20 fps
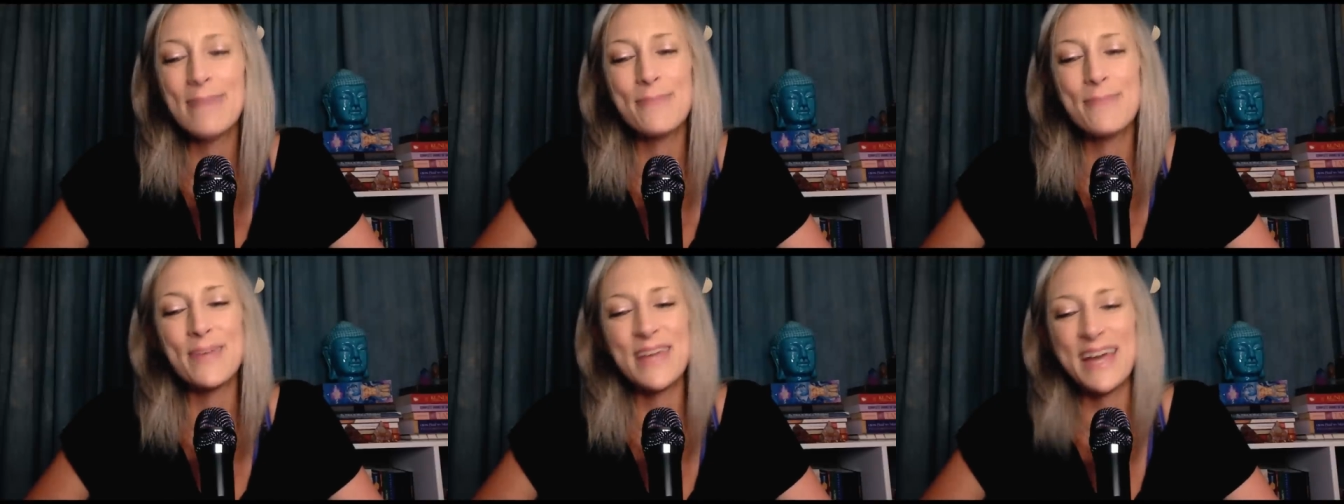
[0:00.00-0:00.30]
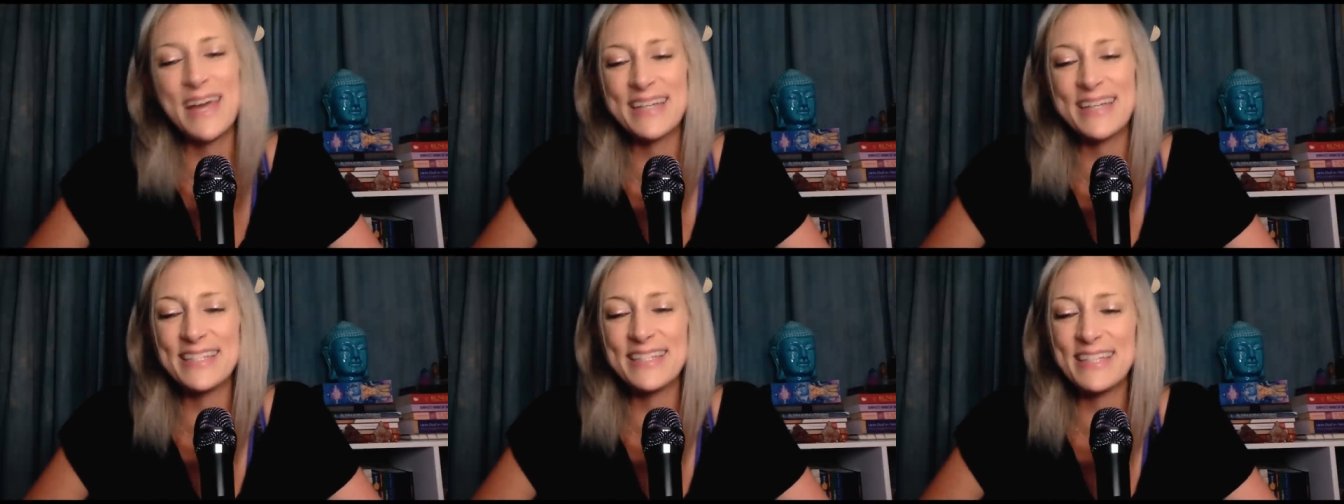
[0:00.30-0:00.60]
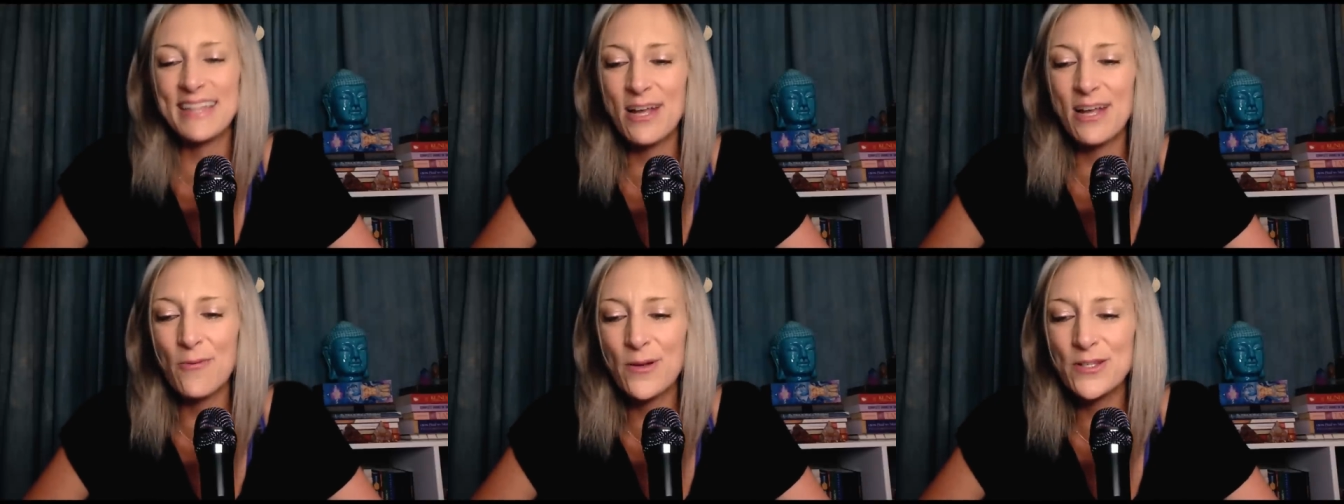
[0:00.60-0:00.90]
P.S.
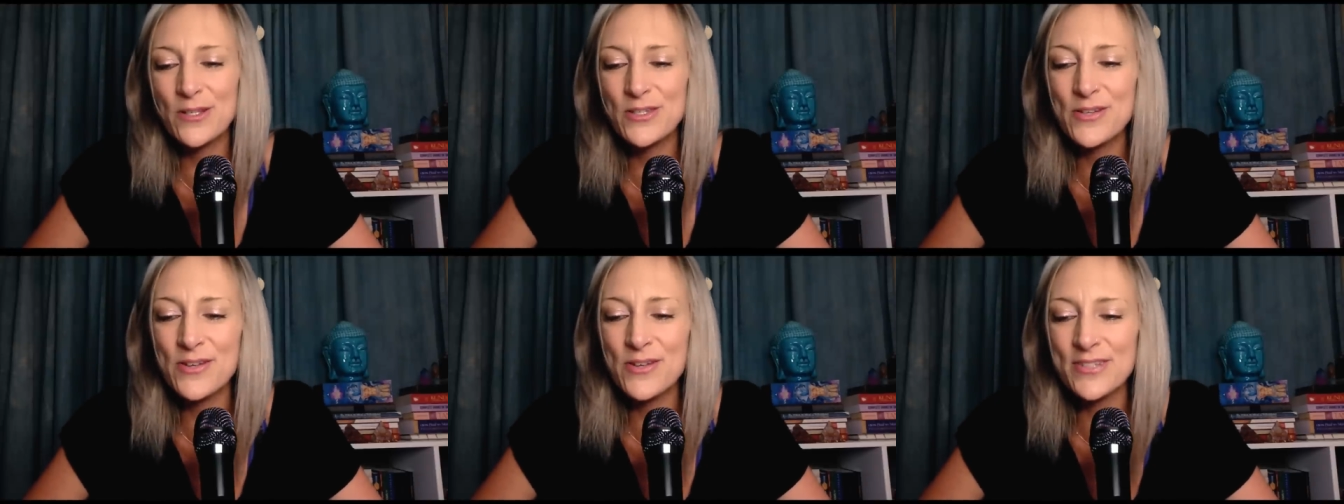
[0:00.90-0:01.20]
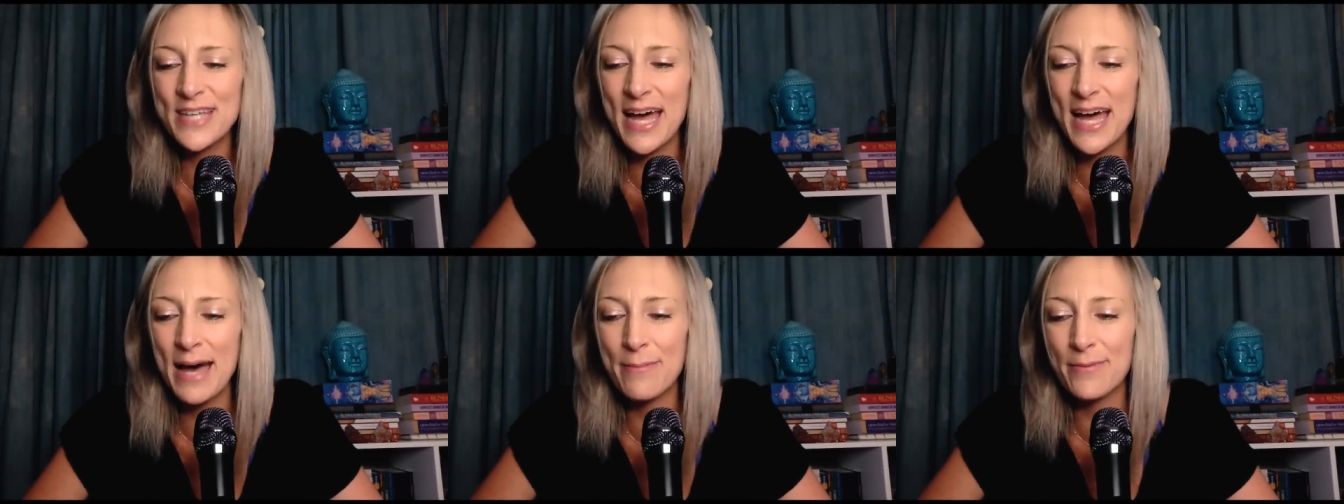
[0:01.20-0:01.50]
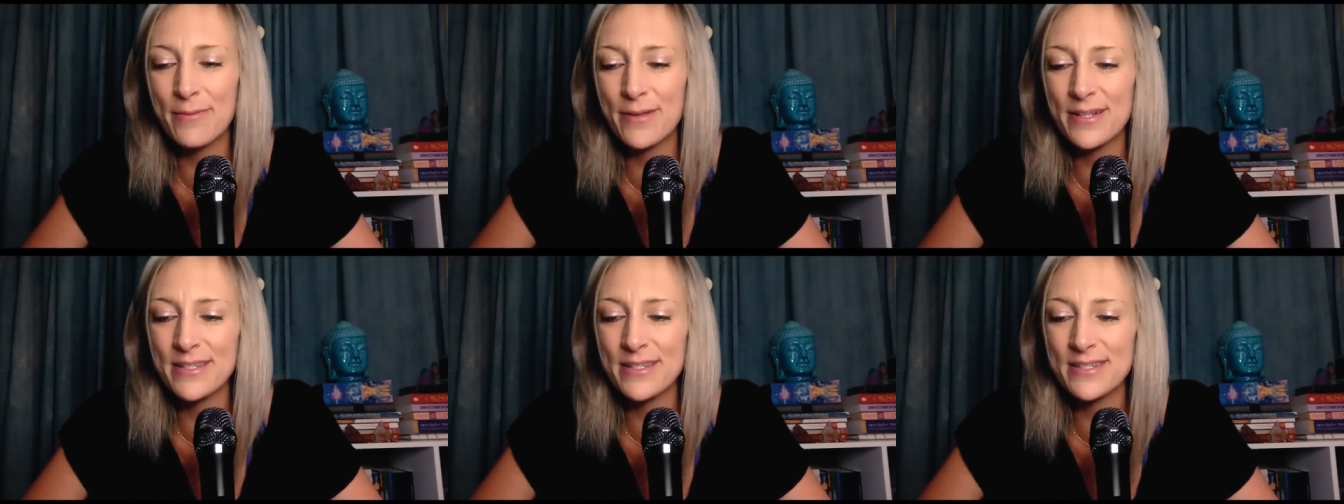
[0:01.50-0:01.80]
In the original
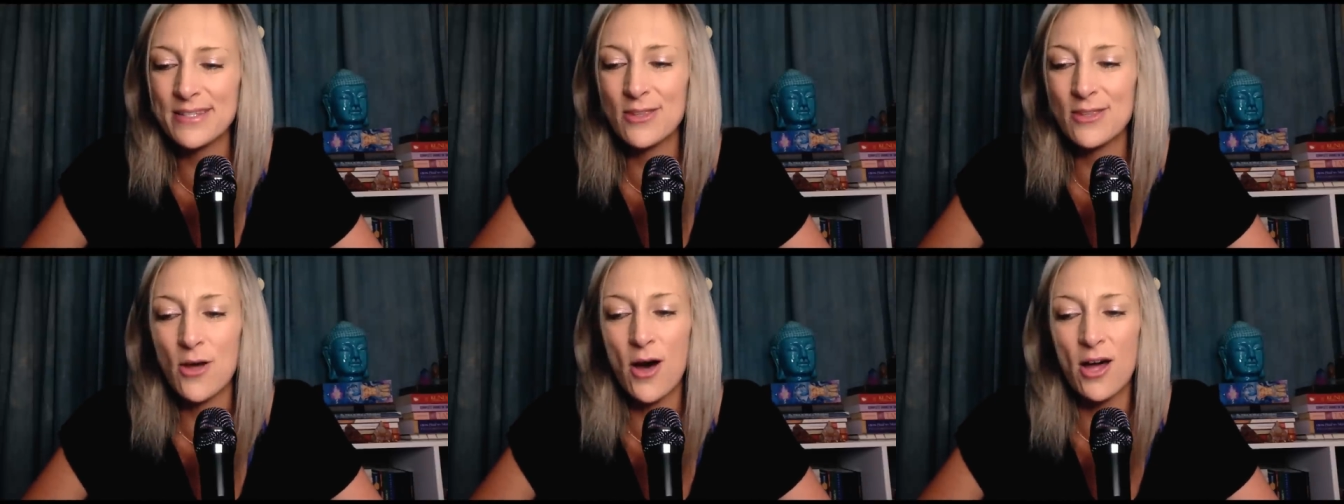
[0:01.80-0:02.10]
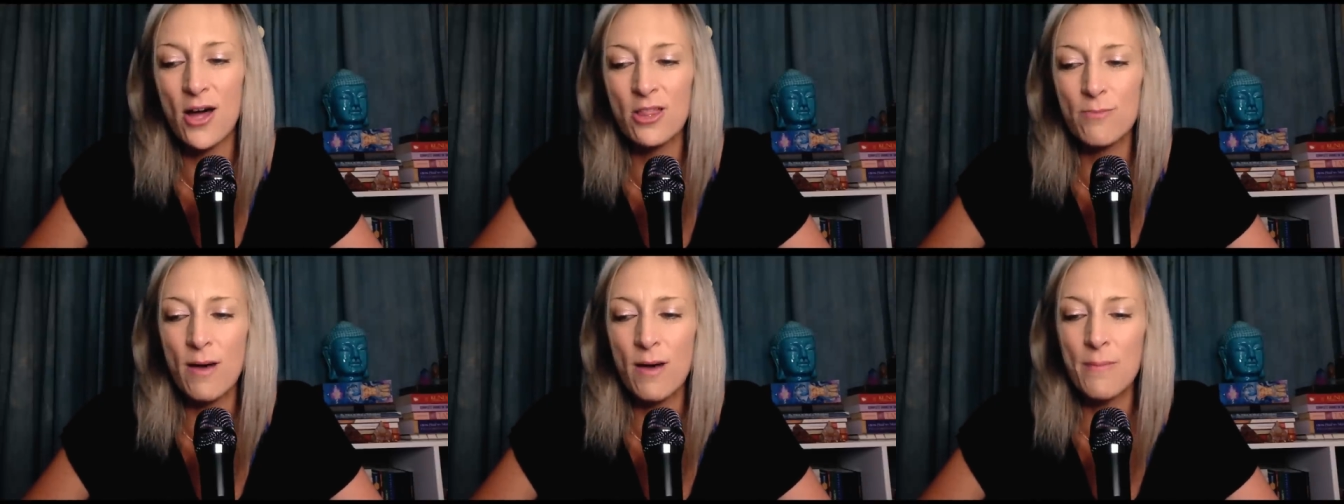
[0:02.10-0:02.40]
tablets, Thoth,